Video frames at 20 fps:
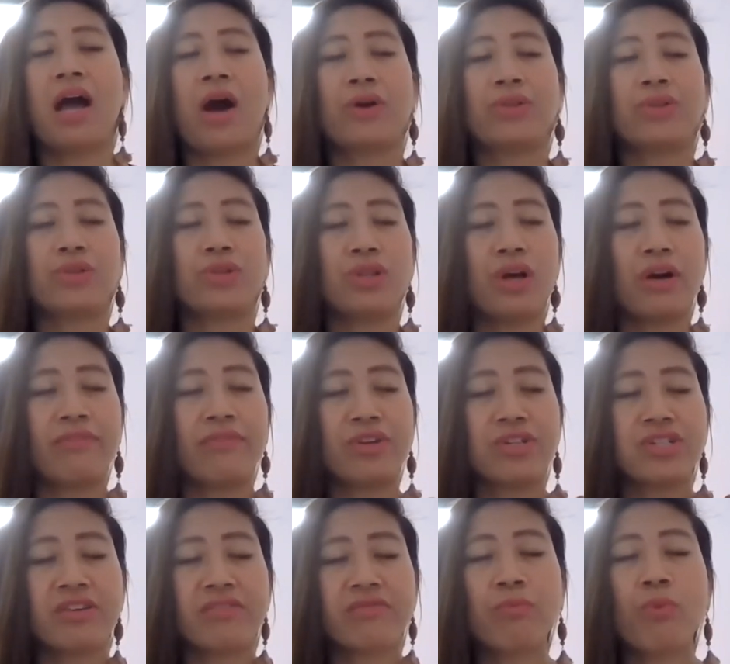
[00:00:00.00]
how to love
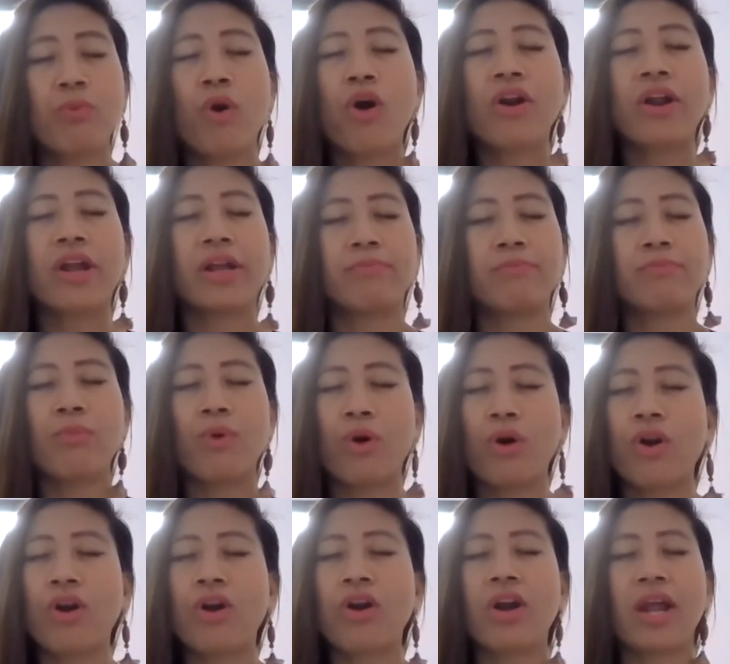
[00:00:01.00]
yourself more and
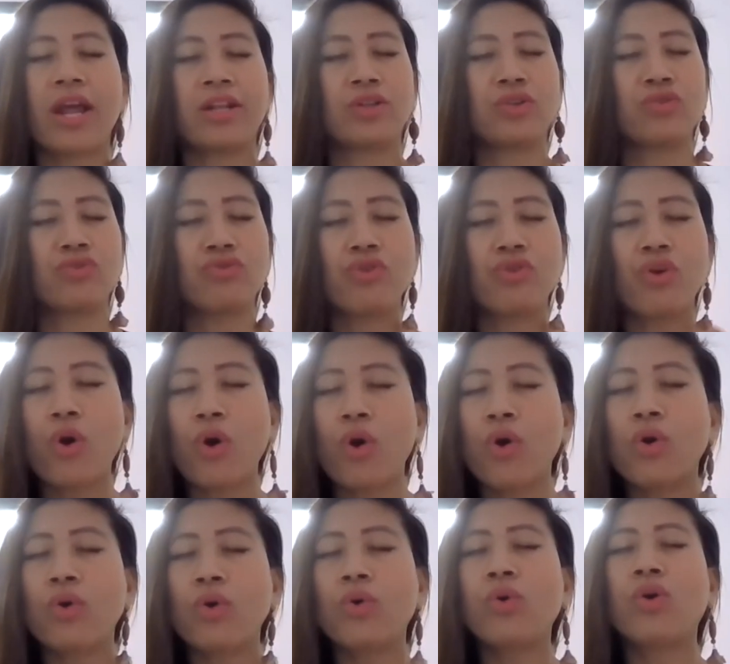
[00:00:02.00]
more and
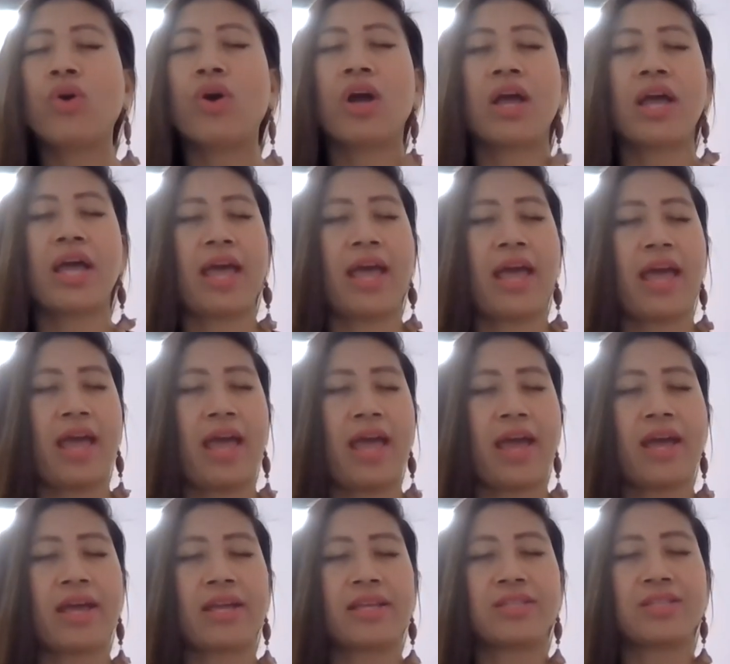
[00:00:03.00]
grow
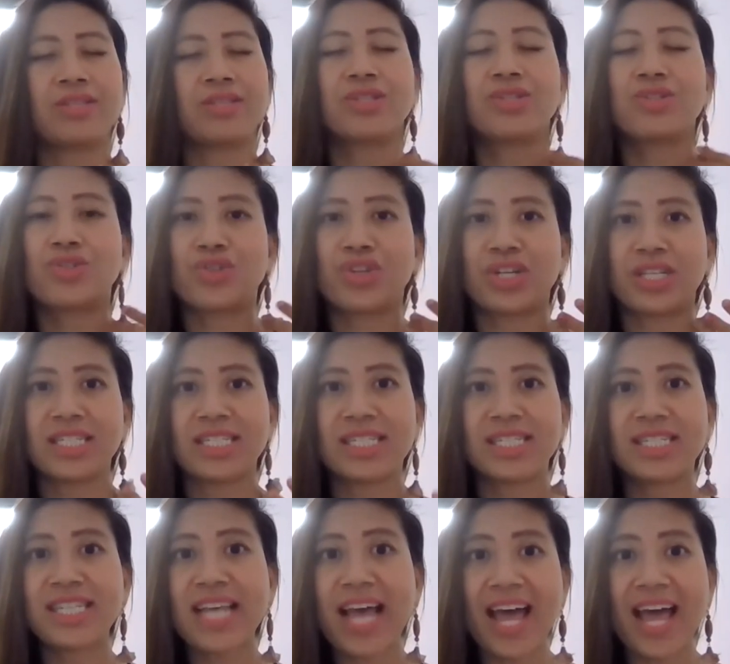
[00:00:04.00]
and
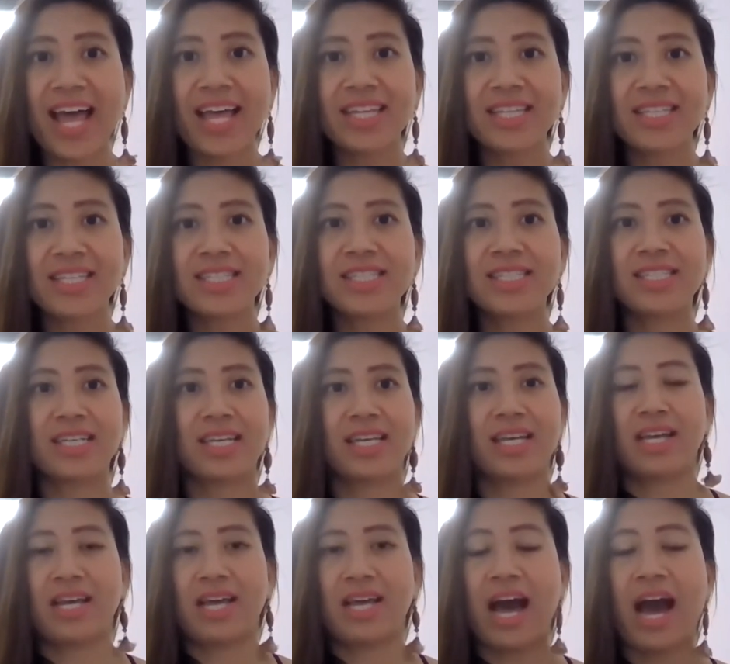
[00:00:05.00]
transcend
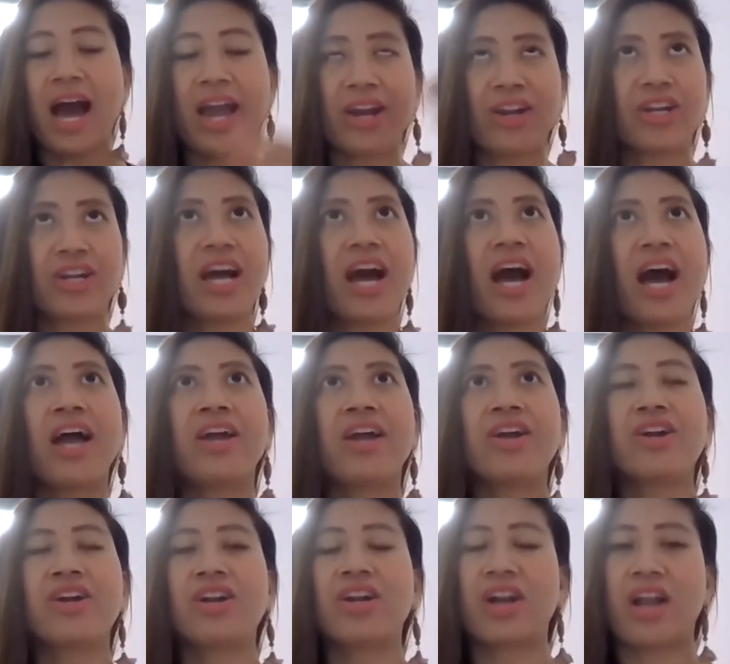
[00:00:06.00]
higher and
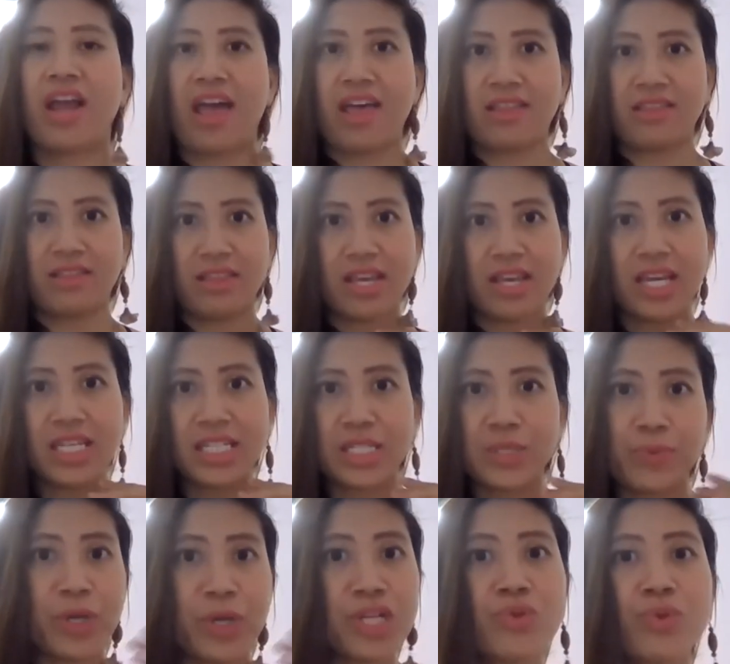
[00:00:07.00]
higher and
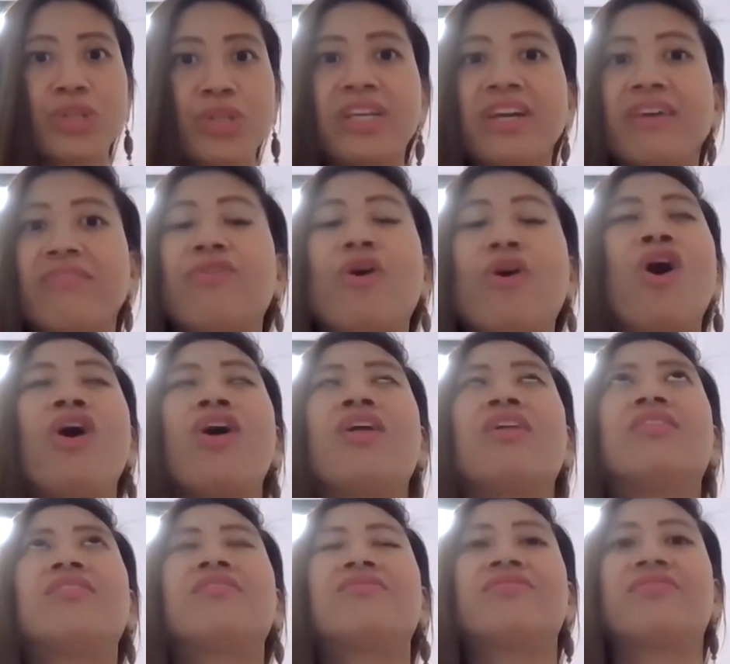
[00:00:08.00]
spiritually
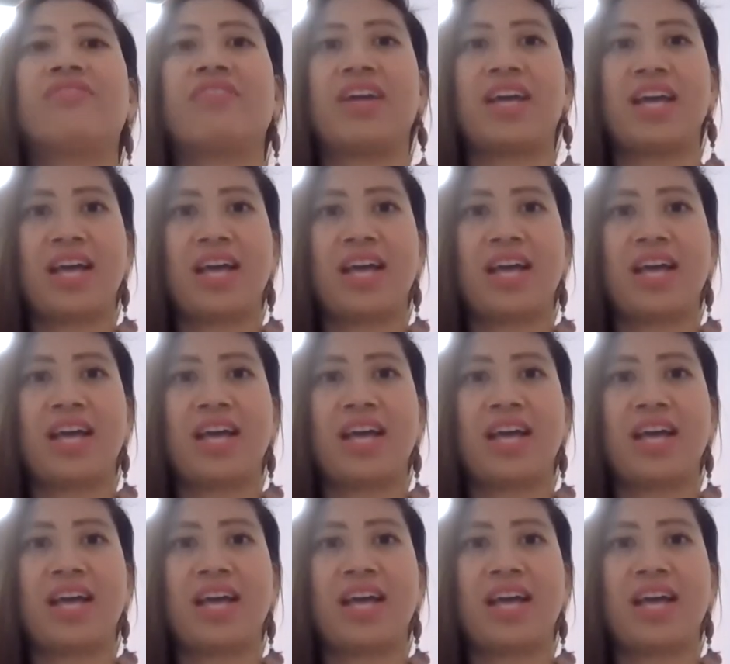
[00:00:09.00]
evolve